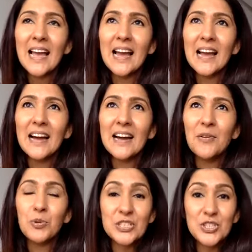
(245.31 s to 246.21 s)

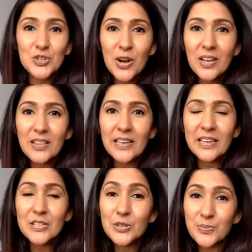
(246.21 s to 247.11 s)
was
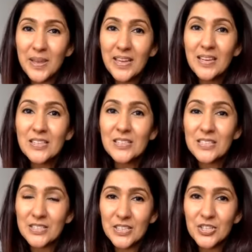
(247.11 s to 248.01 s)
struggling to make a
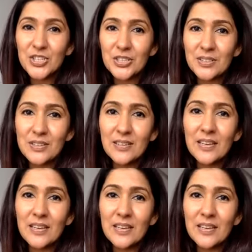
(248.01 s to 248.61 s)
decision.